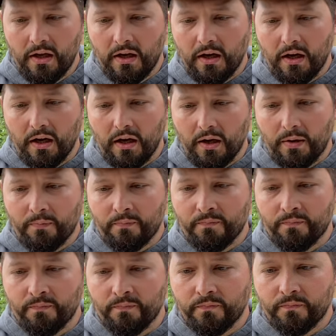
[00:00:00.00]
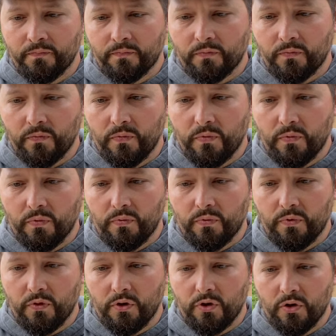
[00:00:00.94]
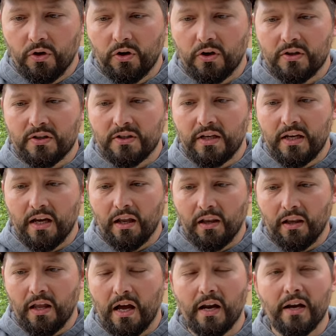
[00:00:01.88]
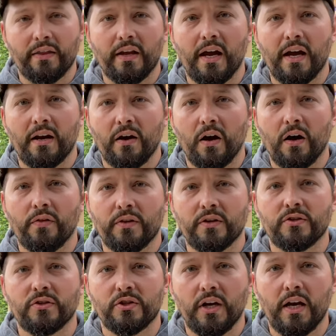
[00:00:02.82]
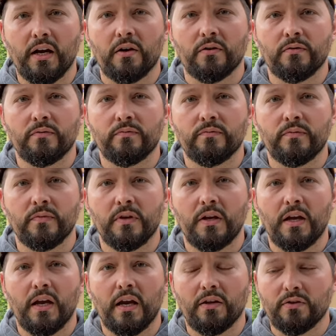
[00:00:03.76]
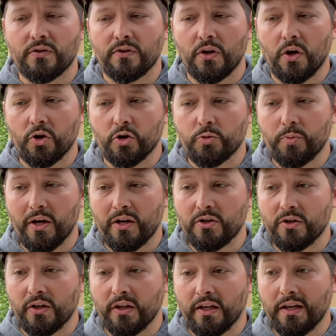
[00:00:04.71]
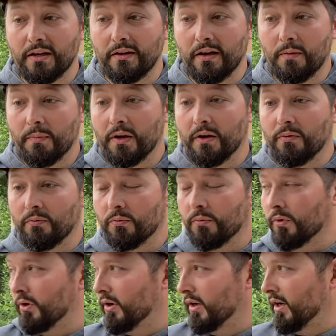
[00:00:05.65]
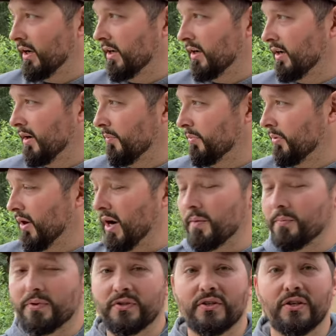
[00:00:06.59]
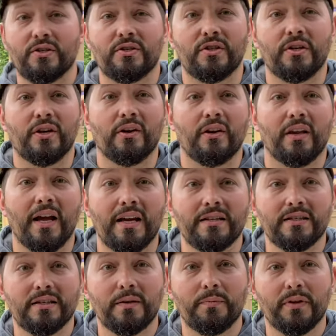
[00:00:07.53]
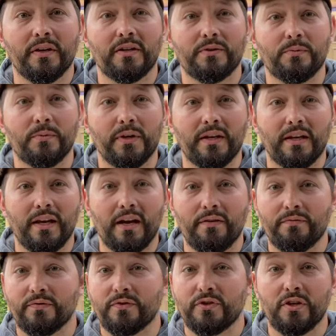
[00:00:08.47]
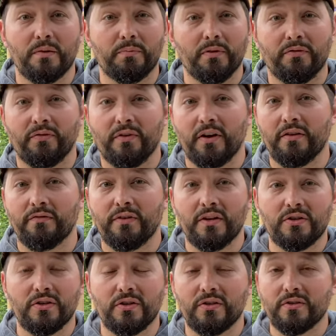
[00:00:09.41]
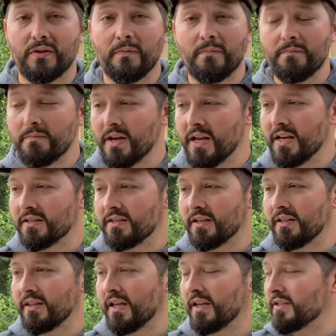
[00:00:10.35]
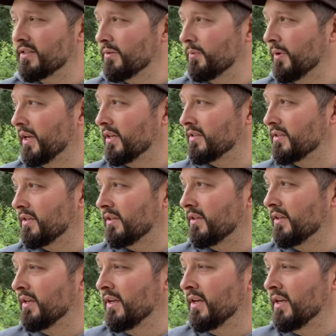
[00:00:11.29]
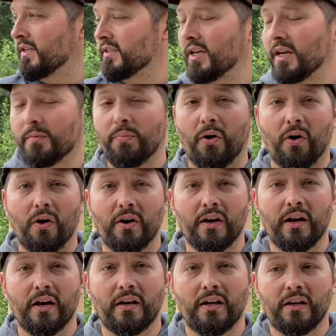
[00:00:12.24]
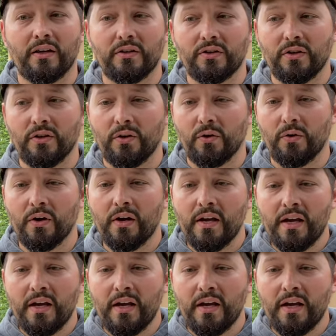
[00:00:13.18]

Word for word: um, you're going to see a lot of that on this channel. And so, especially, I mean, we're in a prime position here in Alaska because we have super fun adventures, amazing things that we get to take part in and do